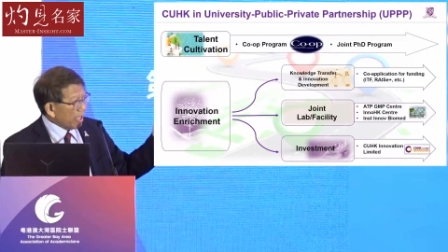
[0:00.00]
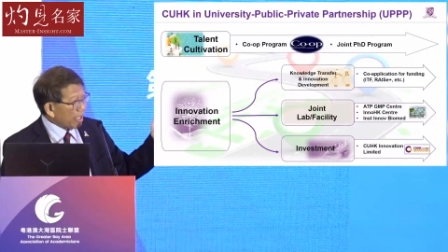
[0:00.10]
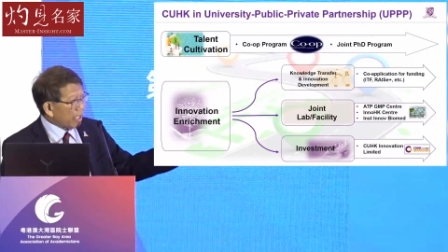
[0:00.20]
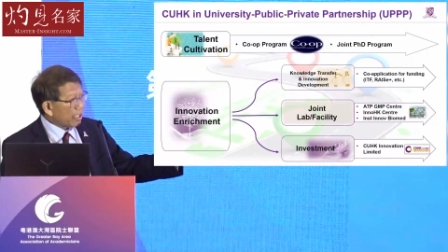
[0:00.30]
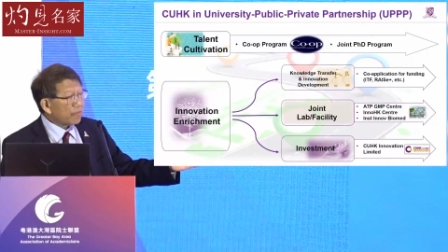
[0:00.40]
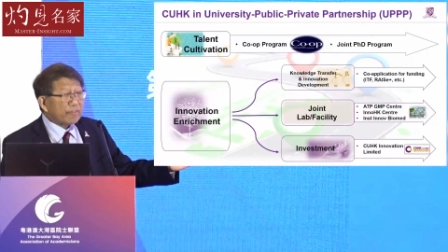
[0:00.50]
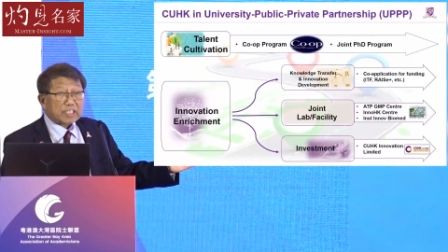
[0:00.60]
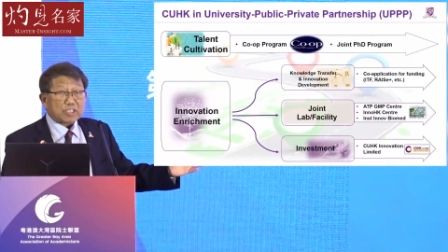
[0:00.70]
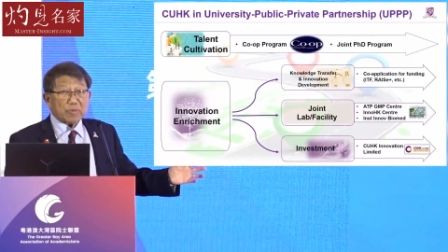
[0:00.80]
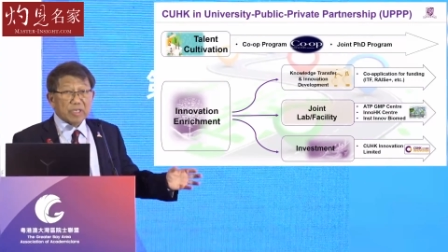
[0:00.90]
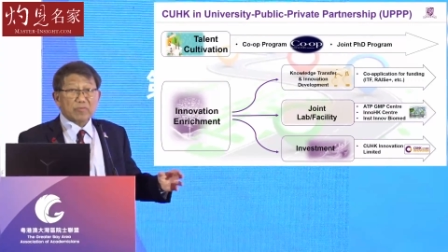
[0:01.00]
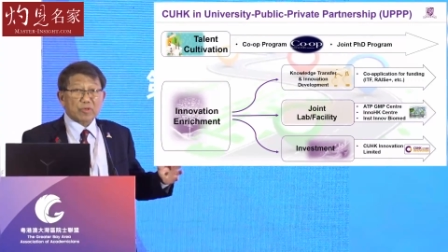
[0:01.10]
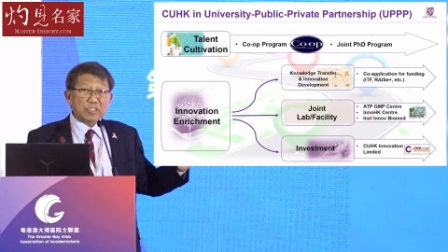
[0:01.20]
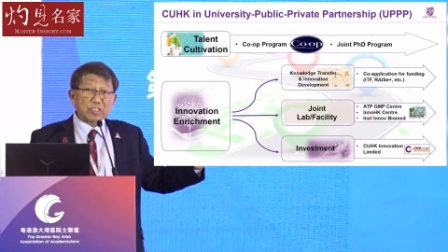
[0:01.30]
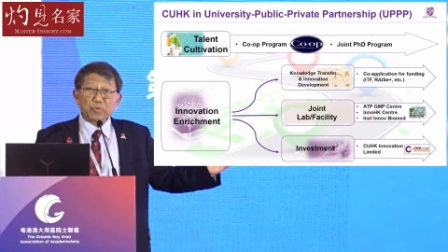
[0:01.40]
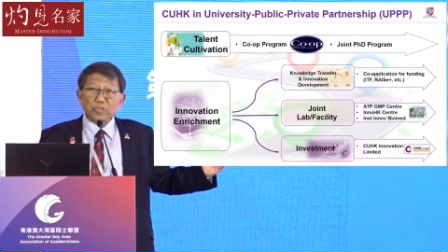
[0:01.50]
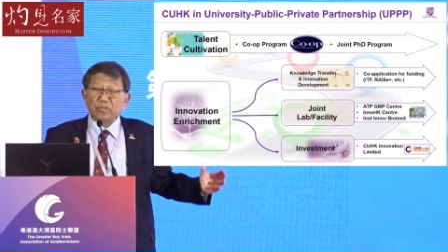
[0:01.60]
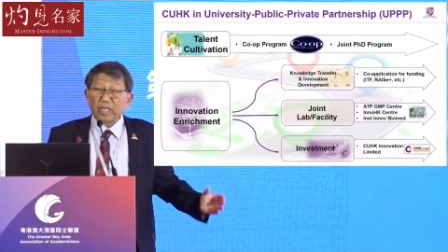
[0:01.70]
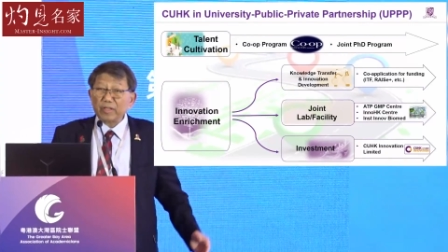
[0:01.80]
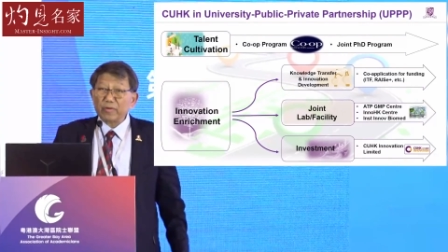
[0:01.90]
And then investment. We just put
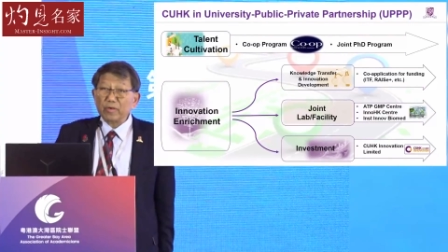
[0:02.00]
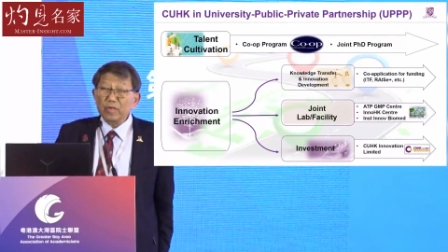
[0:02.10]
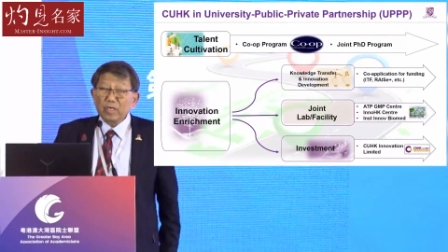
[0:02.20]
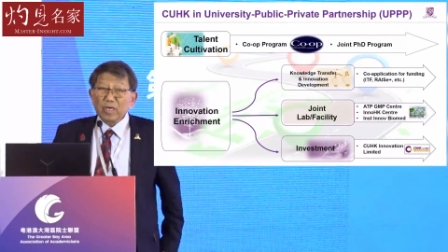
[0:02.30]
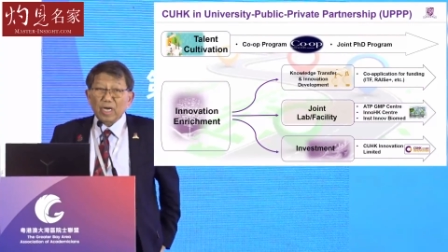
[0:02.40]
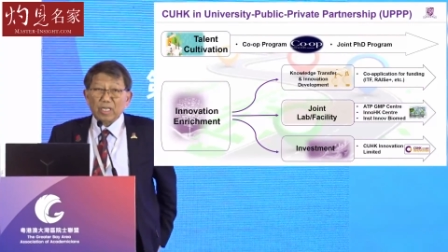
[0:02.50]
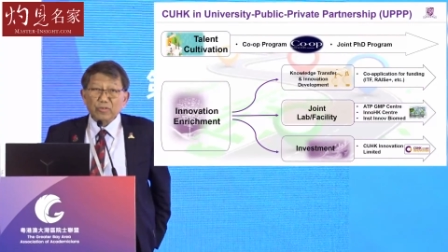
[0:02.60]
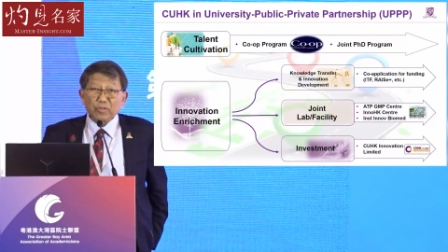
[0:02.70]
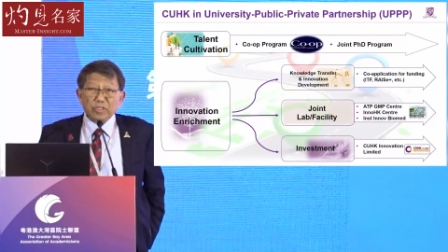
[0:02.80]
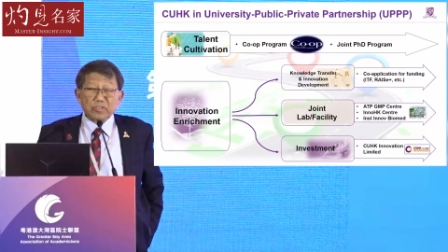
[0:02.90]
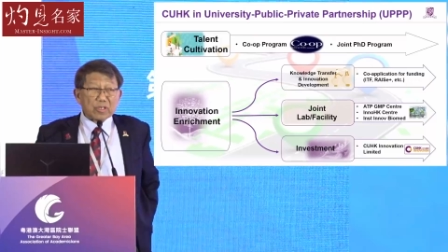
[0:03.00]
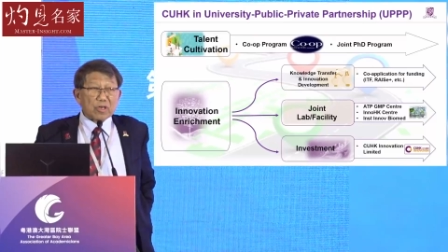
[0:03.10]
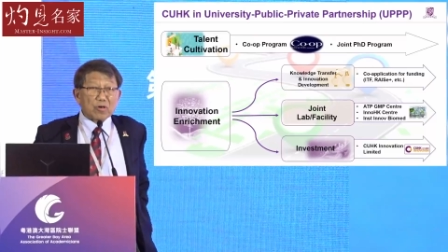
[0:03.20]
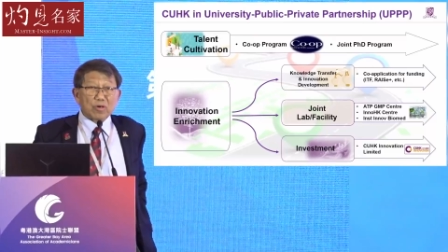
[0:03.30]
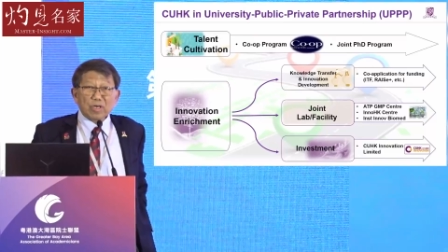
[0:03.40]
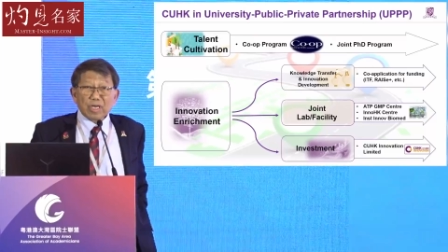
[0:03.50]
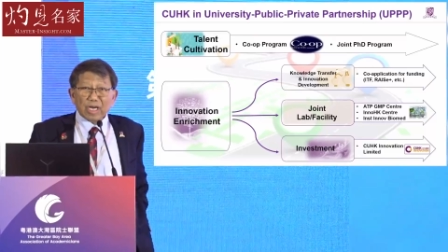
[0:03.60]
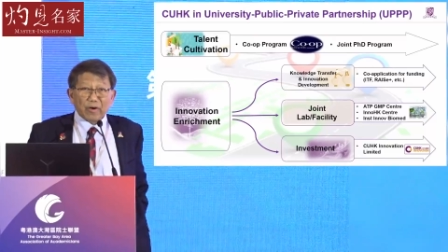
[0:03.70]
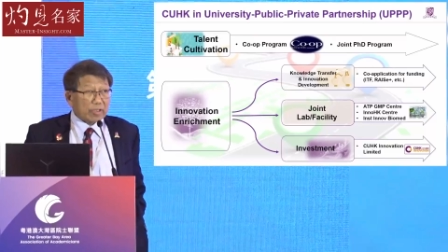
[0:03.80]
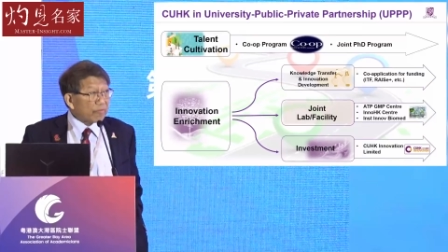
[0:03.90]
together uh, two years ago
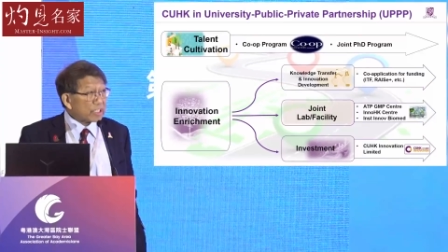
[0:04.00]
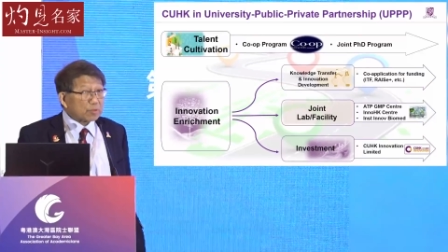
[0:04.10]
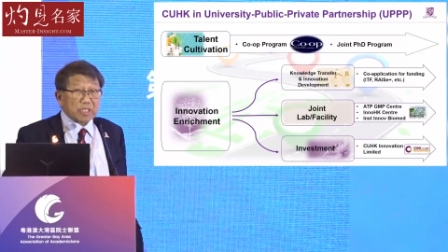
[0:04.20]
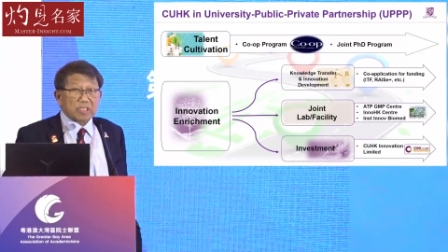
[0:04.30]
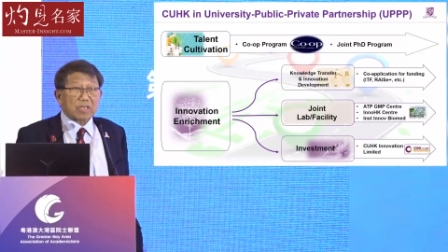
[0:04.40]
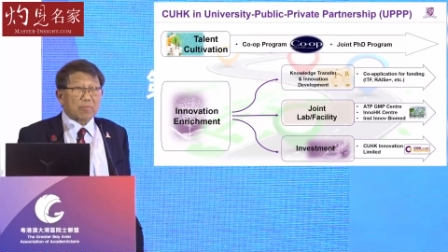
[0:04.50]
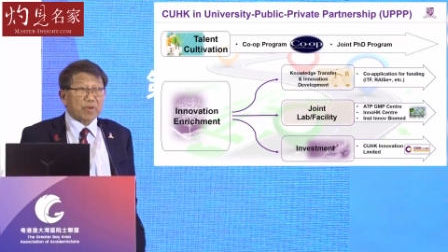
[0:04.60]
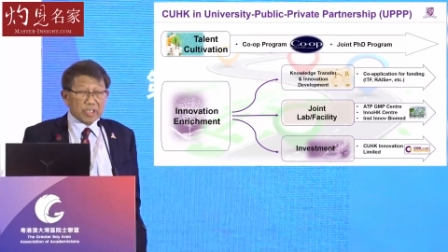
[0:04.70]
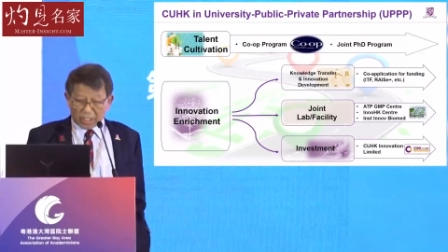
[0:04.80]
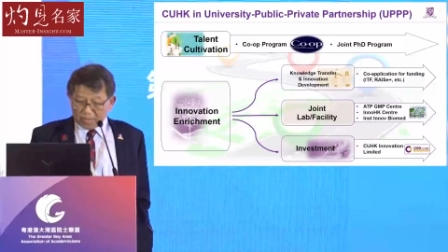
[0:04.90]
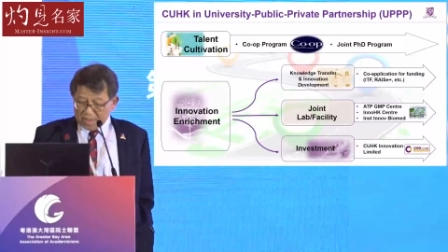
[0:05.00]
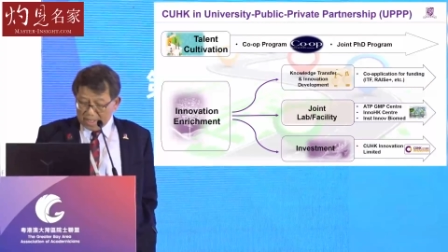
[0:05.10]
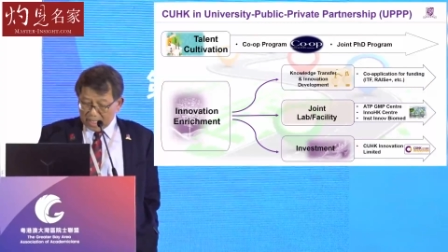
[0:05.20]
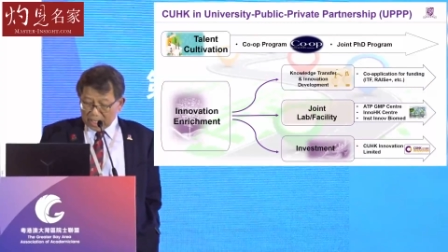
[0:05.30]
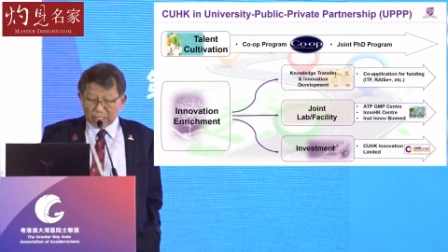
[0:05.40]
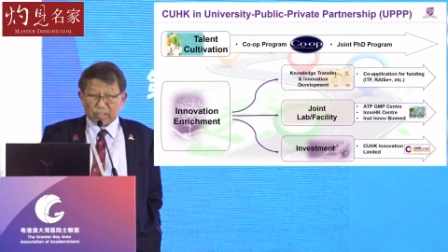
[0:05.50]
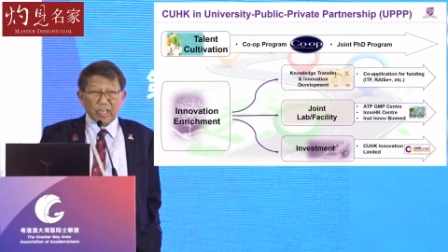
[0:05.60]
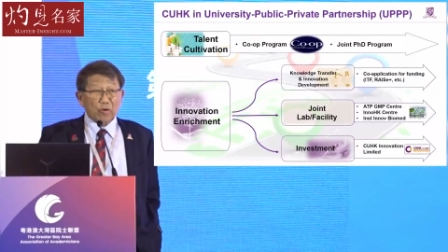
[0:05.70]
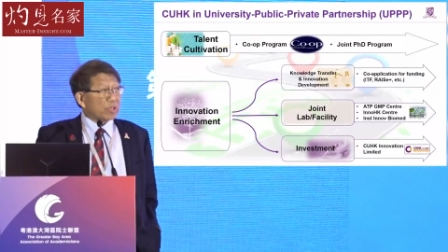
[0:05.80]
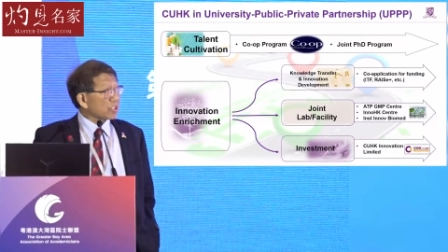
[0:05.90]
our investment company uh, to
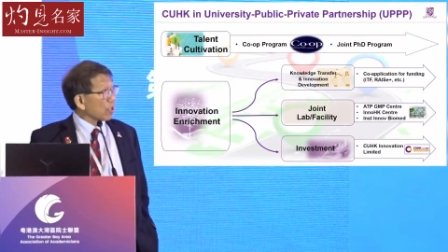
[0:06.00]
help us